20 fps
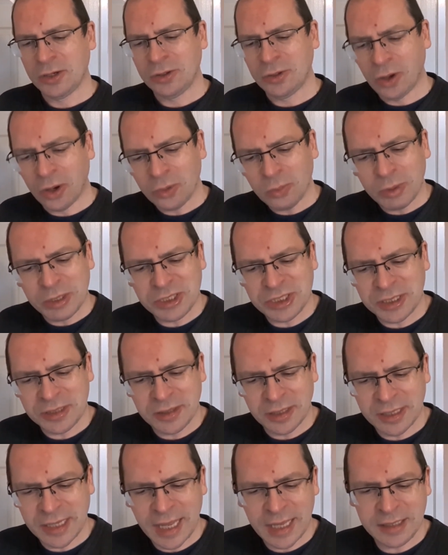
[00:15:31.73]
not wishing
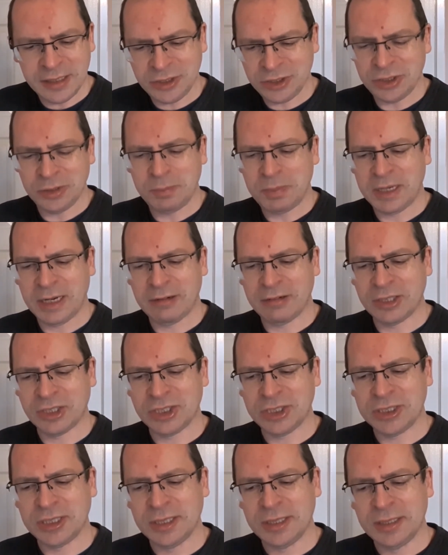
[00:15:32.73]
that any should
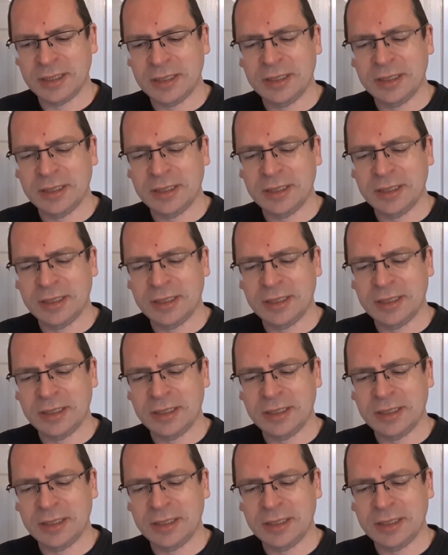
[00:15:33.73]
perish,